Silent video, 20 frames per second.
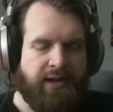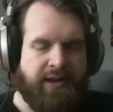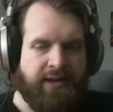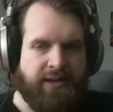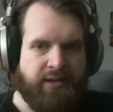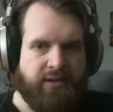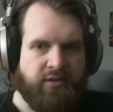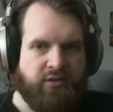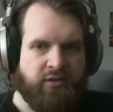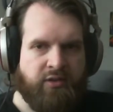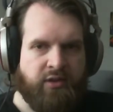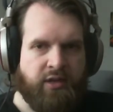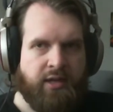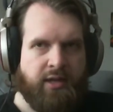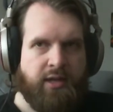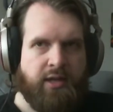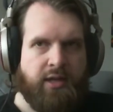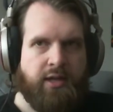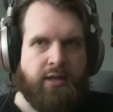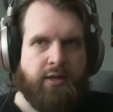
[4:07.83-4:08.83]
and
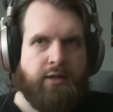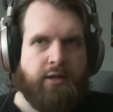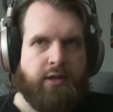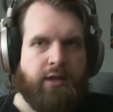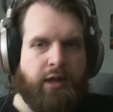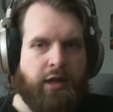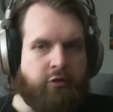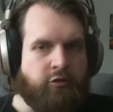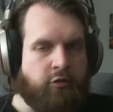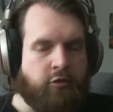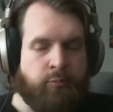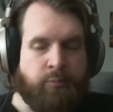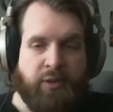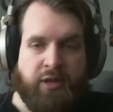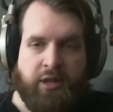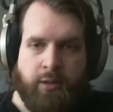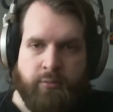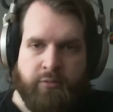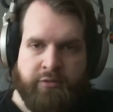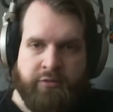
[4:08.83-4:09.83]
it just
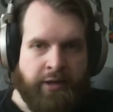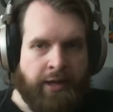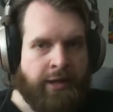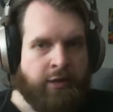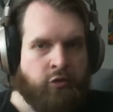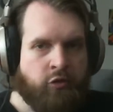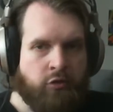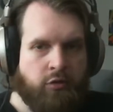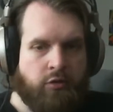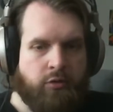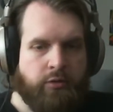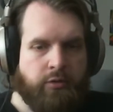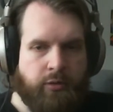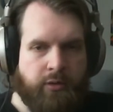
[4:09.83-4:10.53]
becomes natural.